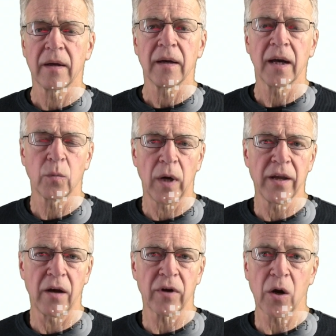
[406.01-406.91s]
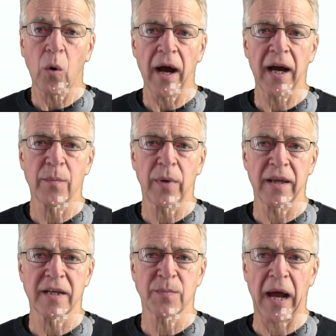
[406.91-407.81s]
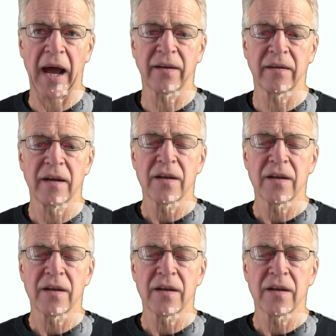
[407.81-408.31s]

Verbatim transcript: And while not required by this pattern,